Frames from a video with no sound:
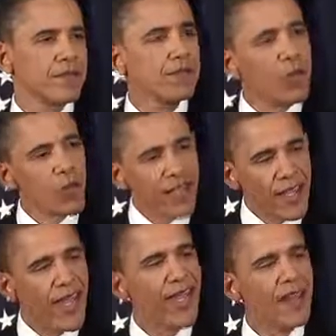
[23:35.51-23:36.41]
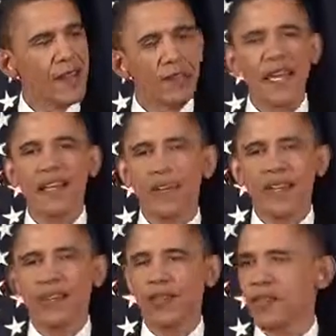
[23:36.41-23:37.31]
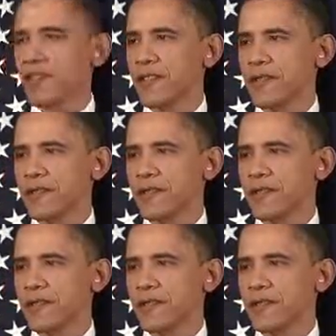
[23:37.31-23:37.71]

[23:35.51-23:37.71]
But we can make a difference.